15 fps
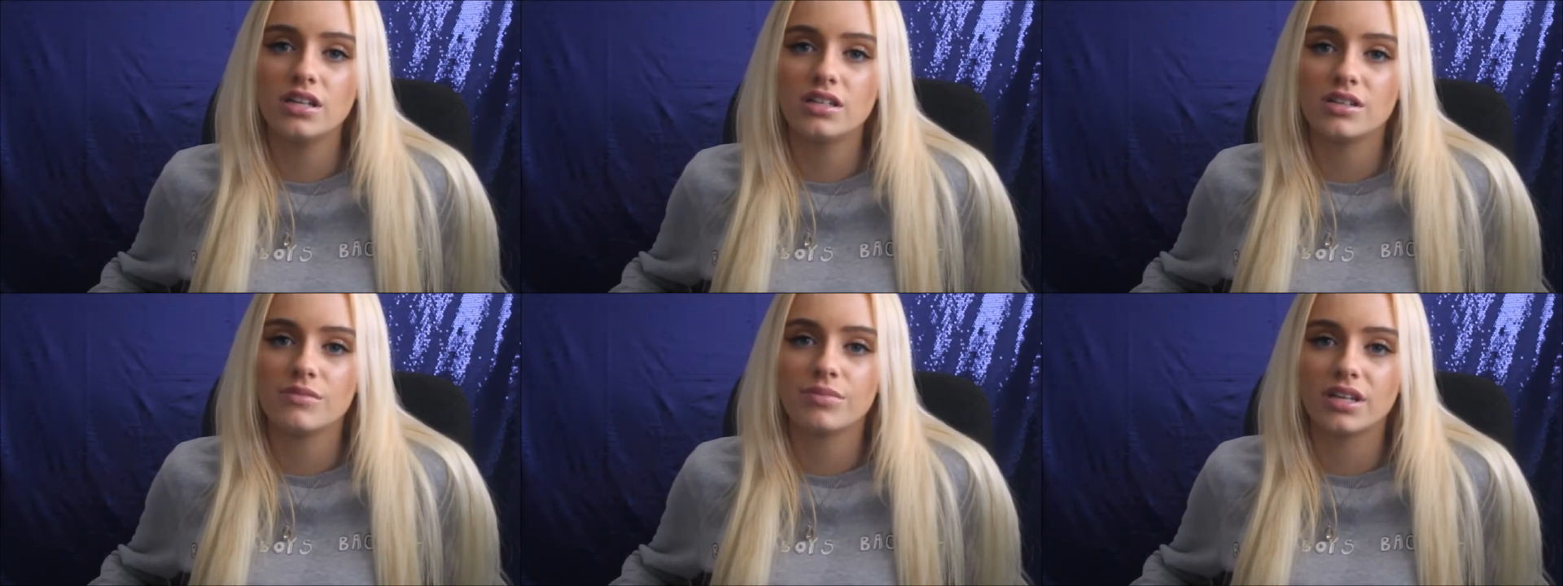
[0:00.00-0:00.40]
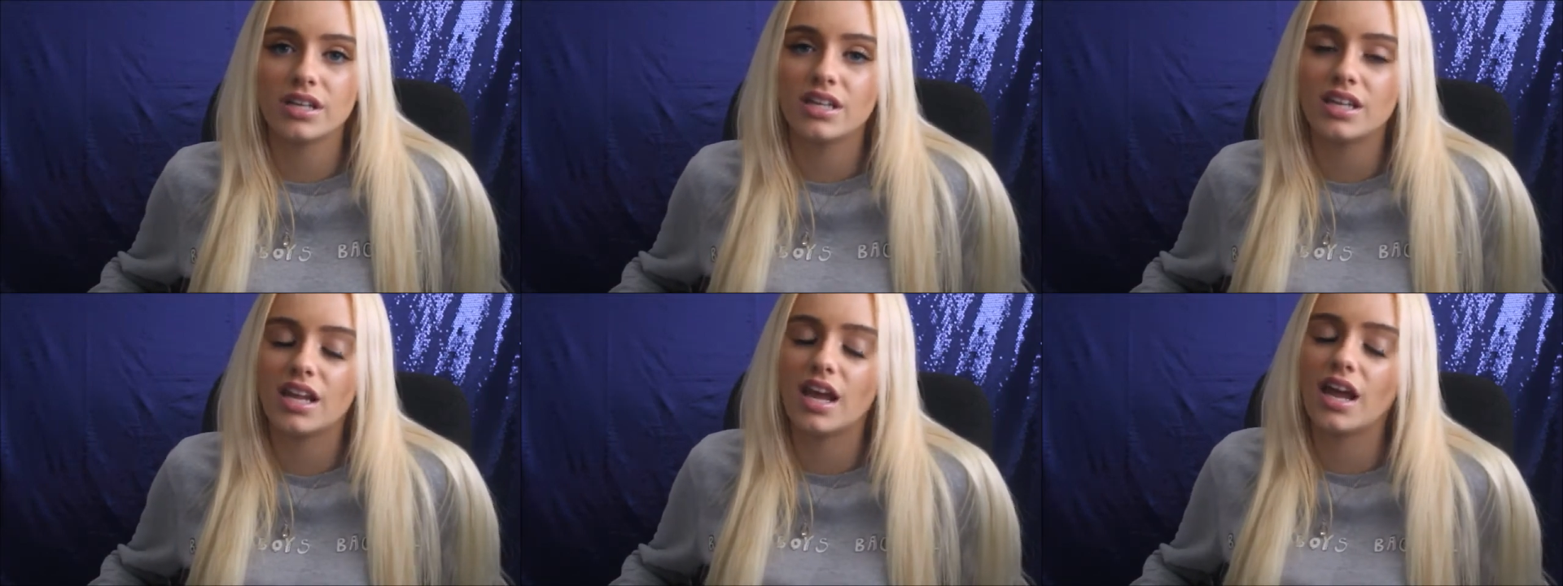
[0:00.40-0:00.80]

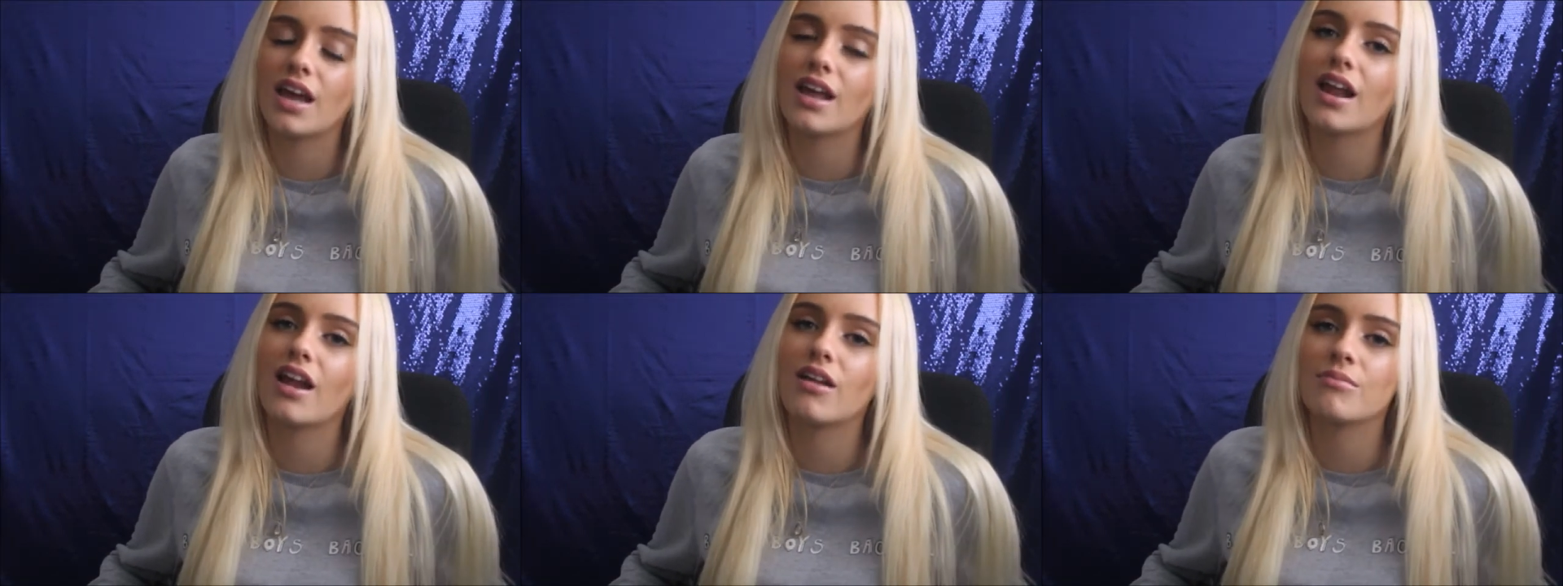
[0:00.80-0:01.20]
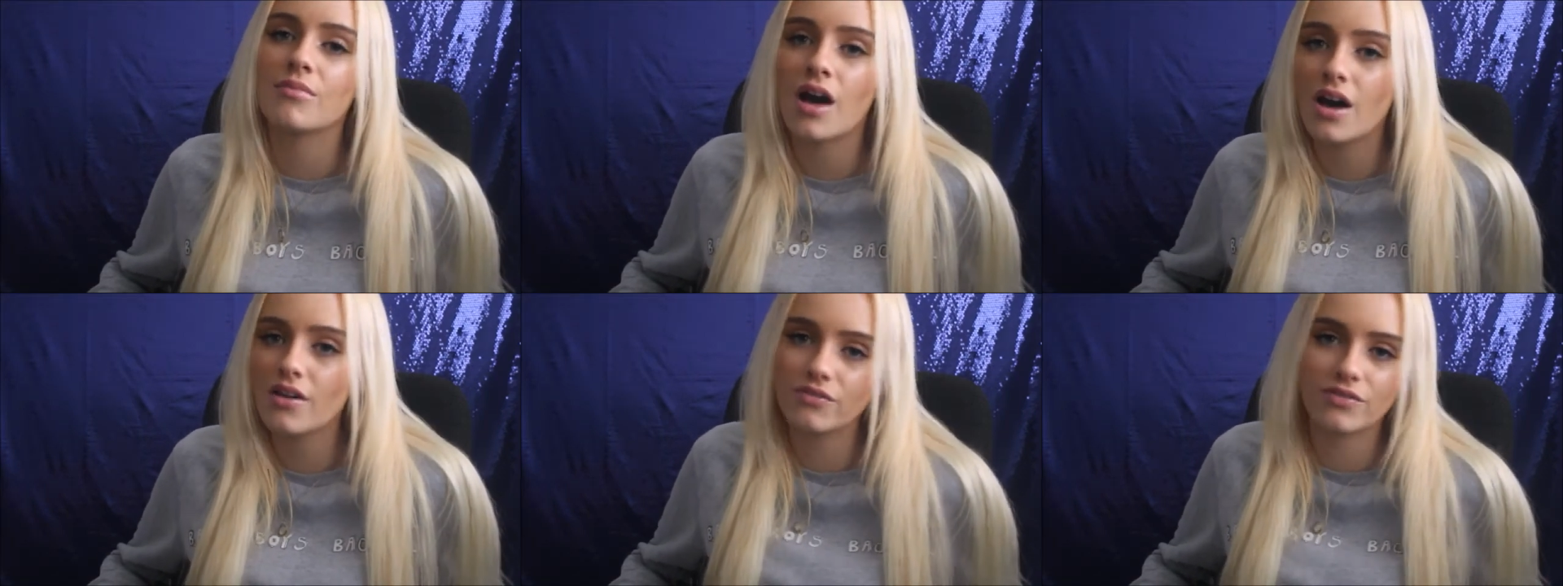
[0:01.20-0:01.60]
dimply today and I'm
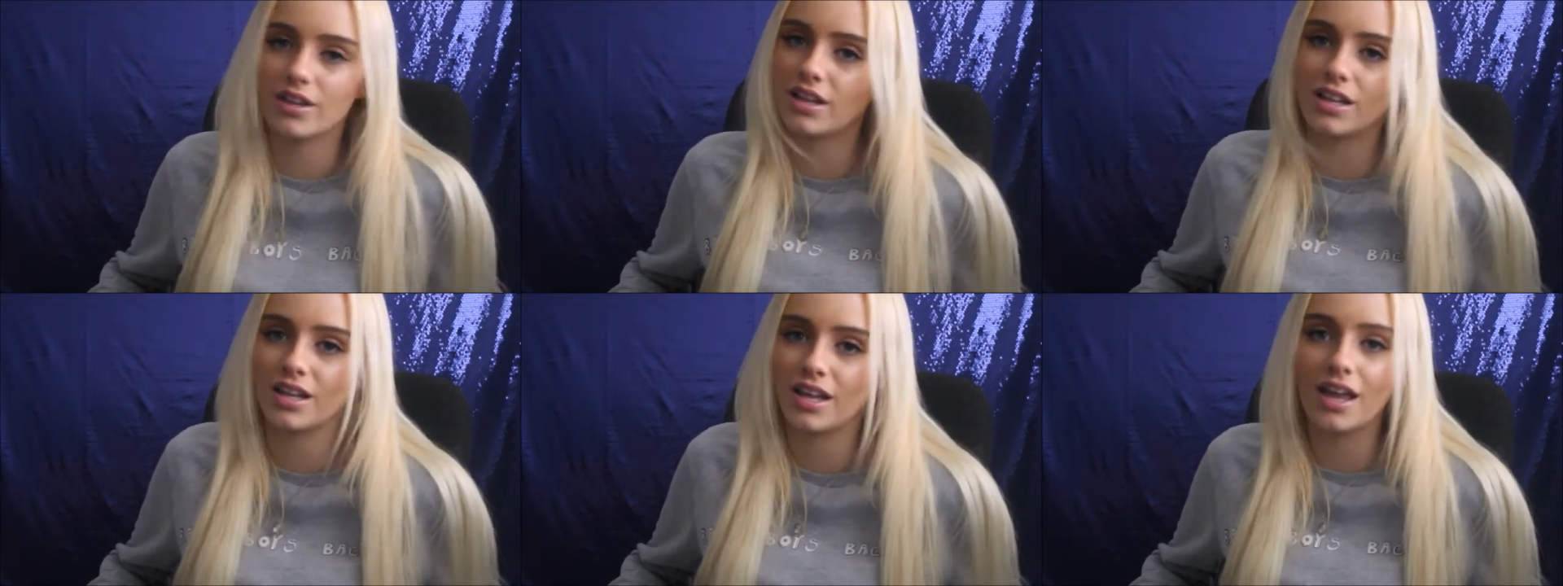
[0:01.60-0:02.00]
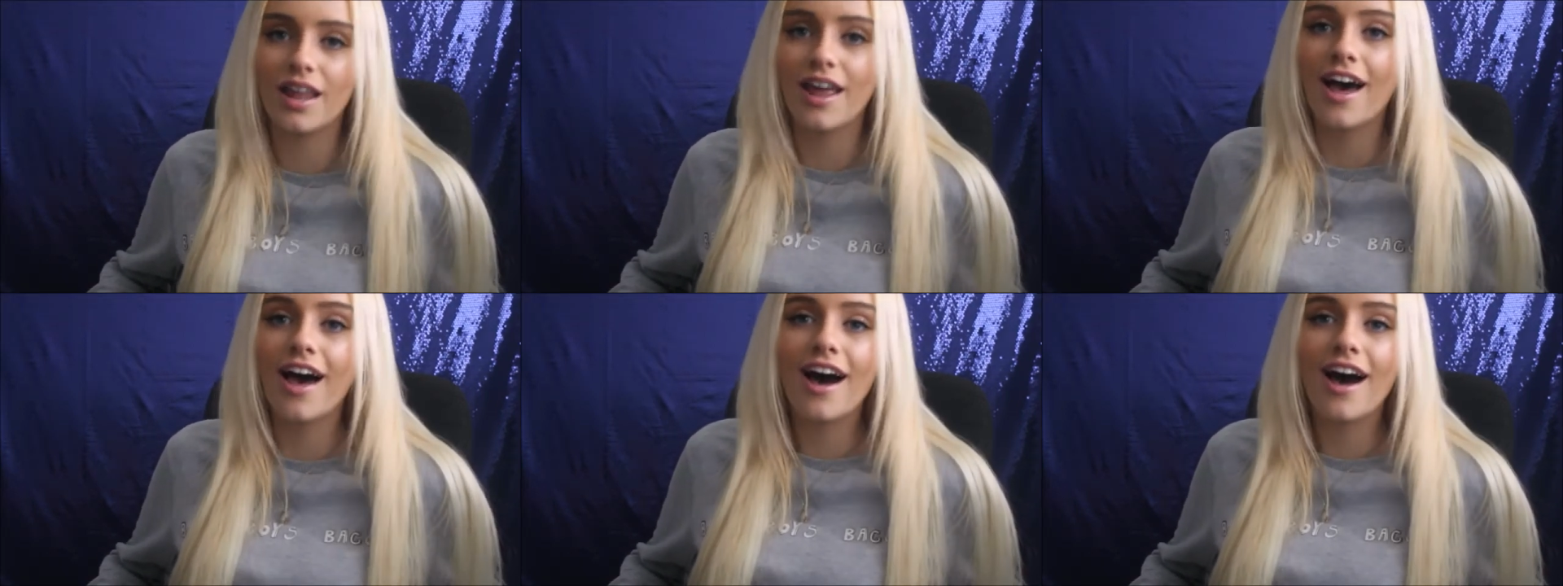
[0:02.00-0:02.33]
not feeling it.